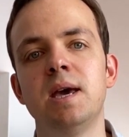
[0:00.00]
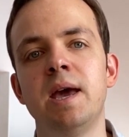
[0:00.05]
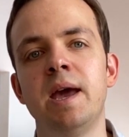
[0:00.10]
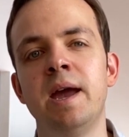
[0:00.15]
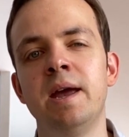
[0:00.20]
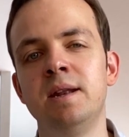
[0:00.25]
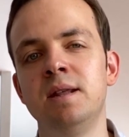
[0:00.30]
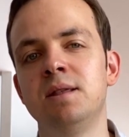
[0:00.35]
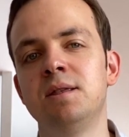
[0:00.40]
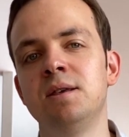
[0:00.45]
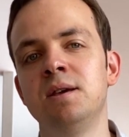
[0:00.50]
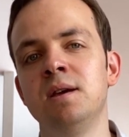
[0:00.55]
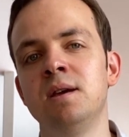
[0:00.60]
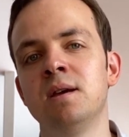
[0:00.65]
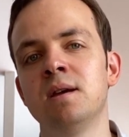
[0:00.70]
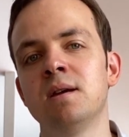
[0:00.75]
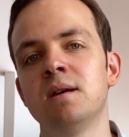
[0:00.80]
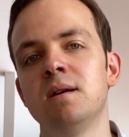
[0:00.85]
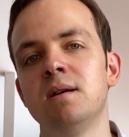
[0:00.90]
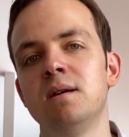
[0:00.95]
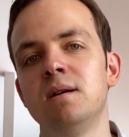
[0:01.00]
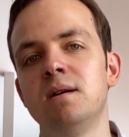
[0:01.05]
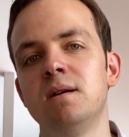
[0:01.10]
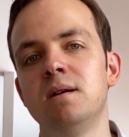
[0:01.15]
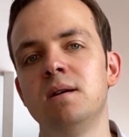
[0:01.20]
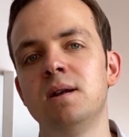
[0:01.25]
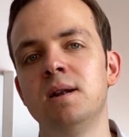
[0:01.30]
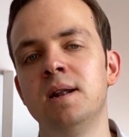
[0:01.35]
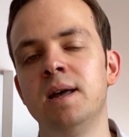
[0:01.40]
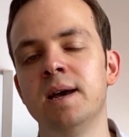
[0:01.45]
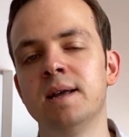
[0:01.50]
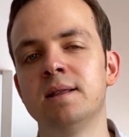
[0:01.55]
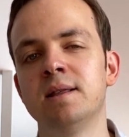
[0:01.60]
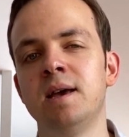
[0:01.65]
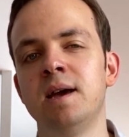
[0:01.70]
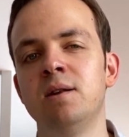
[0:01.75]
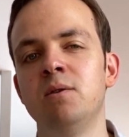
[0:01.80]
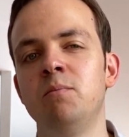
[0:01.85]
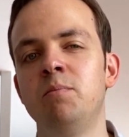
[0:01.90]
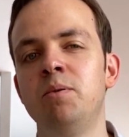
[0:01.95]
anything like
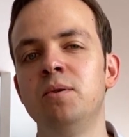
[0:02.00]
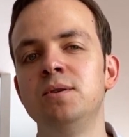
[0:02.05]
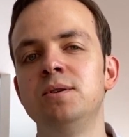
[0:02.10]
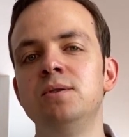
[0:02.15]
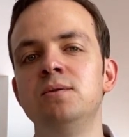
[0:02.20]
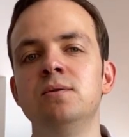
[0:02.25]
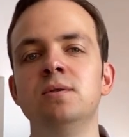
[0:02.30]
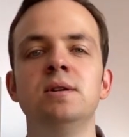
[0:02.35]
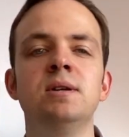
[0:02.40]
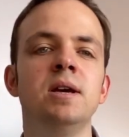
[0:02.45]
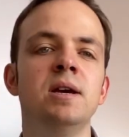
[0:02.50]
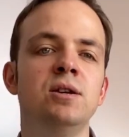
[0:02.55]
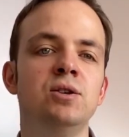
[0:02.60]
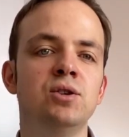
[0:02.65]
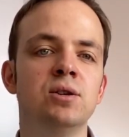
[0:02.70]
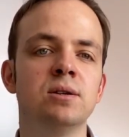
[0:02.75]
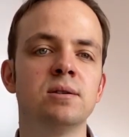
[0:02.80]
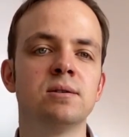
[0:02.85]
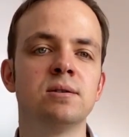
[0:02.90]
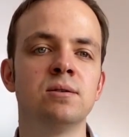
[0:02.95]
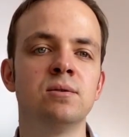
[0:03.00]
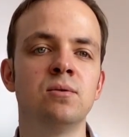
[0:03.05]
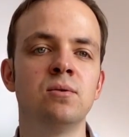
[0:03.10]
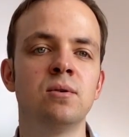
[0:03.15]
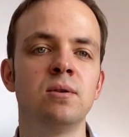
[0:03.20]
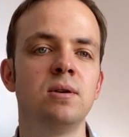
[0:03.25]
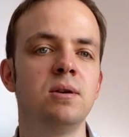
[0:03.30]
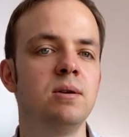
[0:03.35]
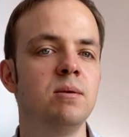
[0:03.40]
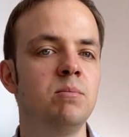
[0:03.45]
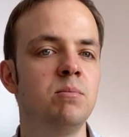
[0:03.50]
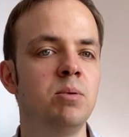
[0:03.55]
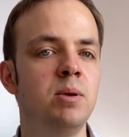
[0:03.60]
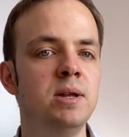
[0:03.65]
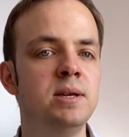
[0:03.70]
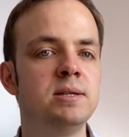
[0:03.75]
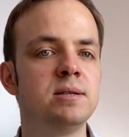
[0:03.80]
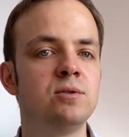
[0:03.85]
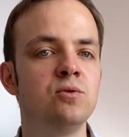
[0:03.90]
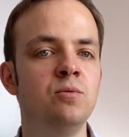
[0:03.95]
that or put you in danger. So
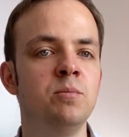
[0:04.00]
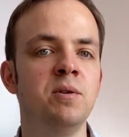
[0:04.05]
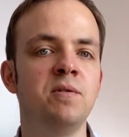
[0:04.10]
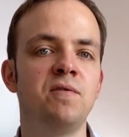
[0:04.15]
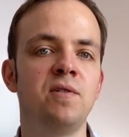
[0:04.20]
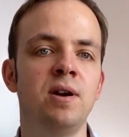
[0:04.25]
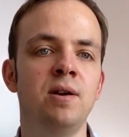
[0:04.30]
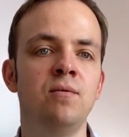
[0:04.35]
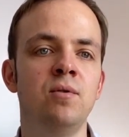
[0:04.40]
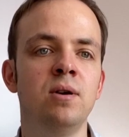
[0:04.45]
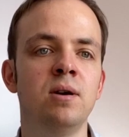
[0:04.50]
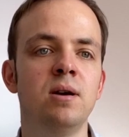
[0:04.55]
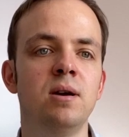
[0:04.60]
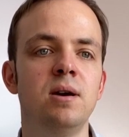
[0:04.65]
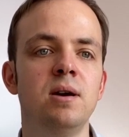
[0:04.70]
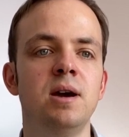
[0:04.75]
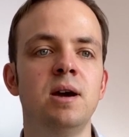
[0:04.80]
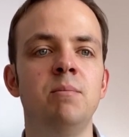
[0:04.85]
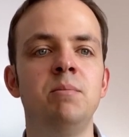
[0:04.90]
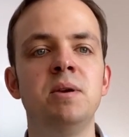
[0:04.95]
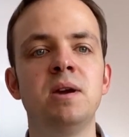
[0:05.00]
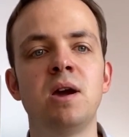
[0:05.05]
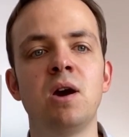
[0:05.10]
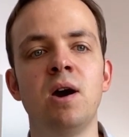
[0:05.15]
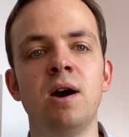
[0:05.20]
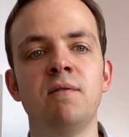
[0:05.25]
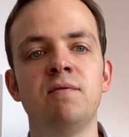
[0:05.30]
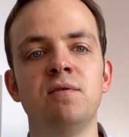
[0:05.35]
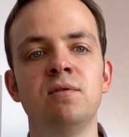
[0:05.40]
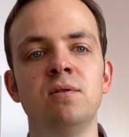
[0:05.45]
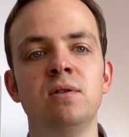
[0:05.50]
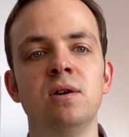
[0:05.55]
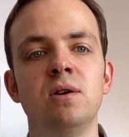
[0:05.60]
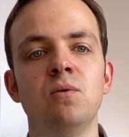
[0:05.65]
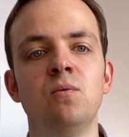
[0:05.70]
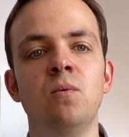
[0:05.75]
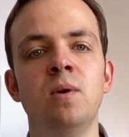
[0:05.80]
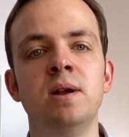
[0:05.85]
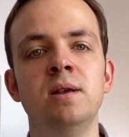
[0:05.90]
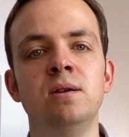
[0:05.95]
please do me a favor and be careful
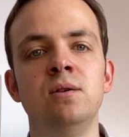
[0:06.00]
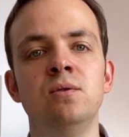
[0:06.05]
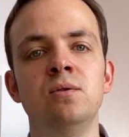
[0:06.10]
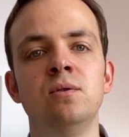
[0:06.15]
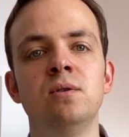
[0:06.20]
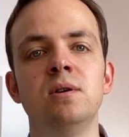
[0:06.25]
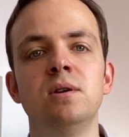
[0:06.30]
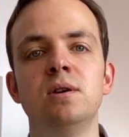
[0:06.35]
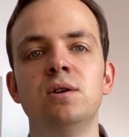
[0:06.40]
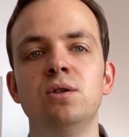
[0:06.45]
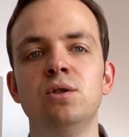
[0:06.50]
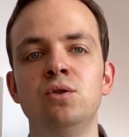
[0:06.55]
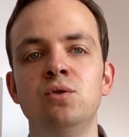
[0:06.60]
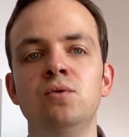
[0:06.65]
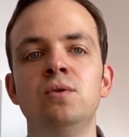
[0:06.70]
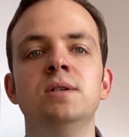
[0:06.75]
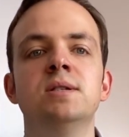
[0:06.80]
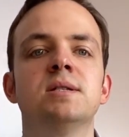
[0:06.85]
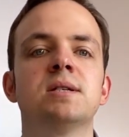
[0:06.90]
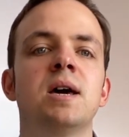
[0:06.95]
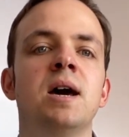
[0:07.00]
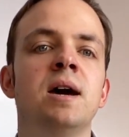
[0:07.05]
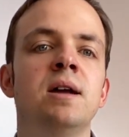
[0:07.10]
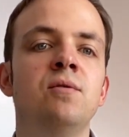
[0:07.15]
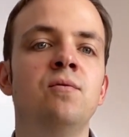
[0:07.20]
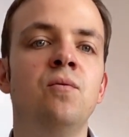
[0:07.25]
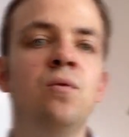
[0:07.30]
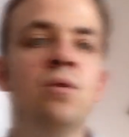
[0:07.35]
when you do this kind of